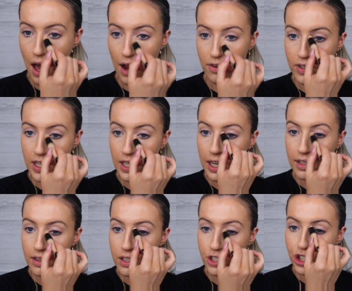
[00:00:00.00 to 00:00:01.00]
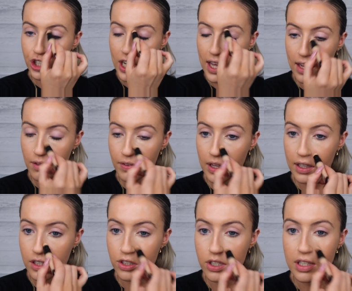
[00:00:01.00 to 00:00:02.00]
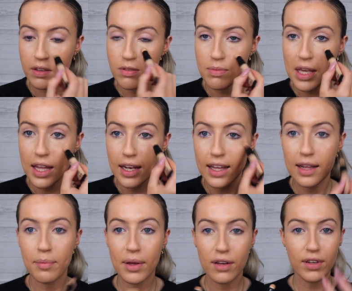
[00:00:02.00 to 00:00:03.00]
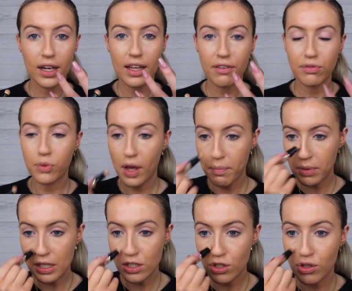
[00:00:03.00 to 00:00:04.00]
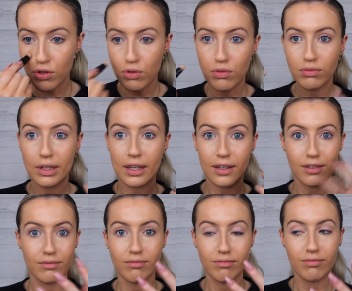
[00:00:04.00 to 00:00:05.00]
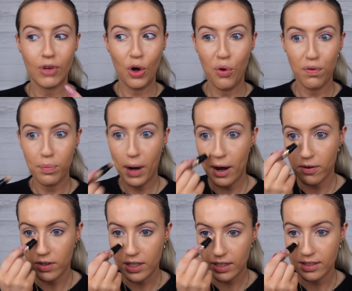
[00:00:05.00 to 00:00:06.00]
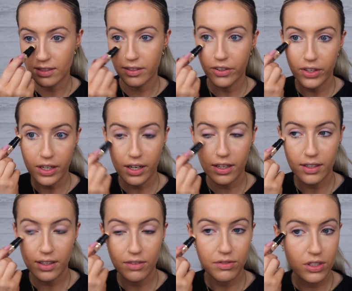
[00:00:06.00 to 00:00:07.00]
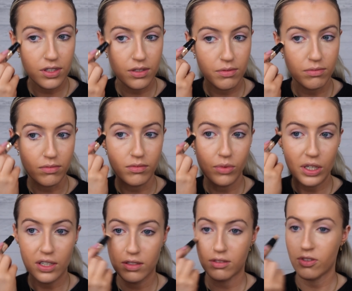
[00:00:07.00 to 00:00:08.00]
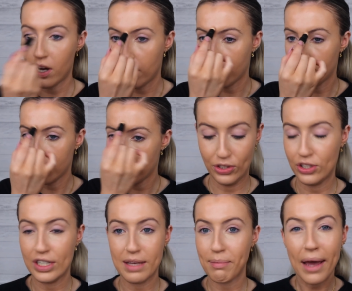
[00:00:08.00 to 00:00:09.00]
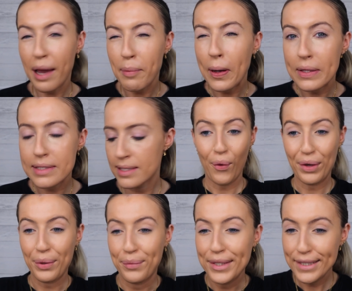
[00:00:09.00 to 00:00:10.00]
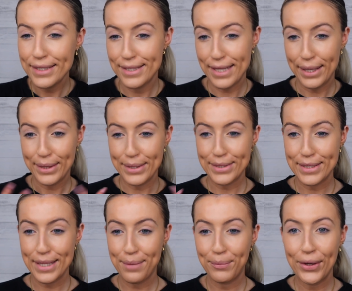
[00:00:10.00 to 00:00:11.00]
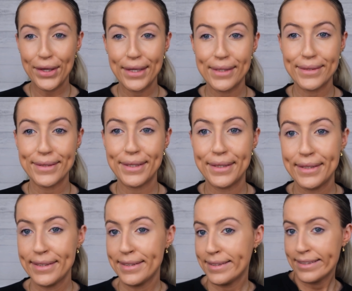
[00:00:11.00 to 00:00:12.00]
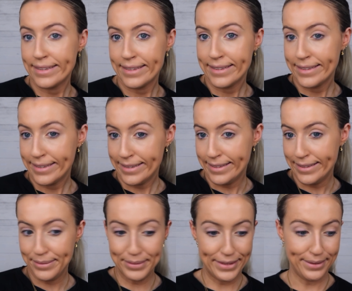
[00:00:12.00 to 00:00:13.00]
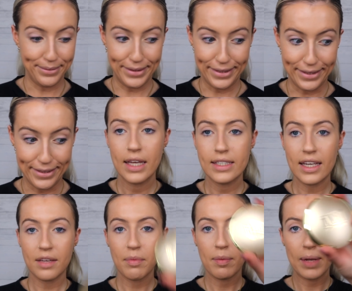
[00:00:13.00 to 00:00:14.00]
I really like this shade. I feel like it just gives me a little bit of a lift without being too, like, overpowering and looking like I've got some weird triangle underneath my eyeballs. Okay, we need to set this because I'm looking a little bit sweaty. Taking my